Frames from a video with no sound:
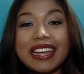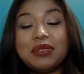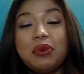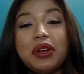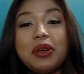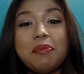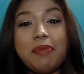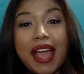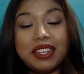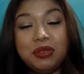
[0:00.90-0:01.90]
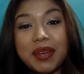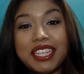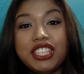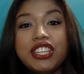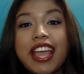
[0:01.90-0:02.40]
guys, welcome back to
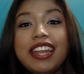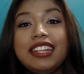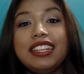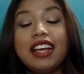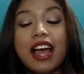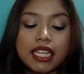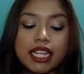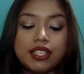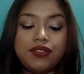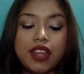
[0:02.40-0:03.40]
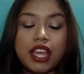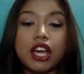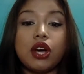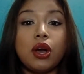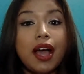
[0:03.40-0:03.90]
my channel. Today's
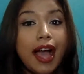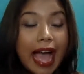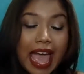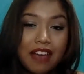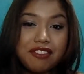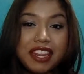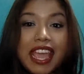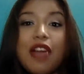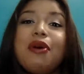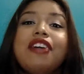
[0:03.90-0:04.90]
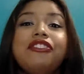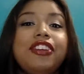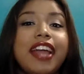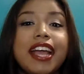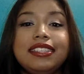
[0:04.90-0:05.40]
video, I have a DIY for
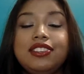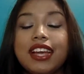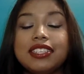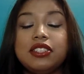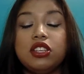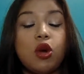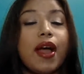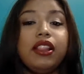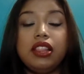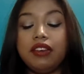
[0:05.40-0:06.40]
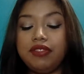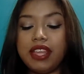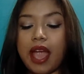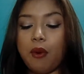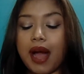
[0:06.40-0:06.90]
you guys, and you guys know I love
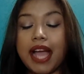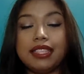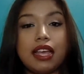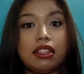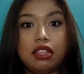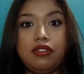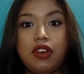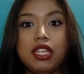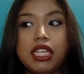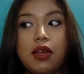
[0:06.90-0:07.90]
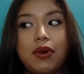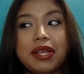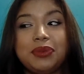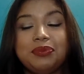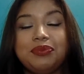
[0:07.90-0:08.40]
DIYs. I live on
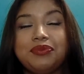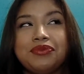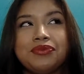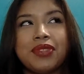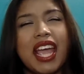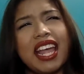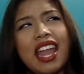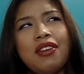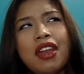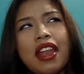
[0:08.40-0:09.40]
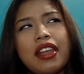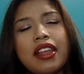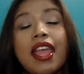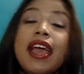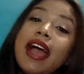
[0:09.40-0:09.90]
DIYs. Can I do that?
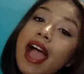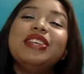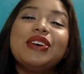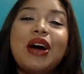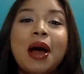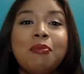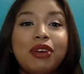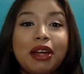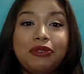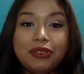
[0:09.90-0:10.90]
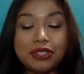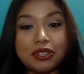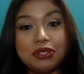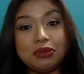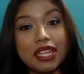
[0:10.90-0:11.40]
So without
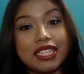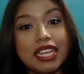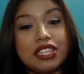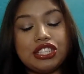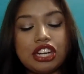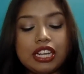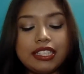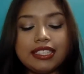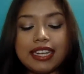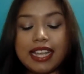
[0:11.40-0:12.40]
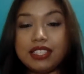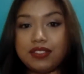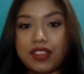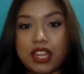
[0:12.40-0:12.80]
further ado, let's get started in today's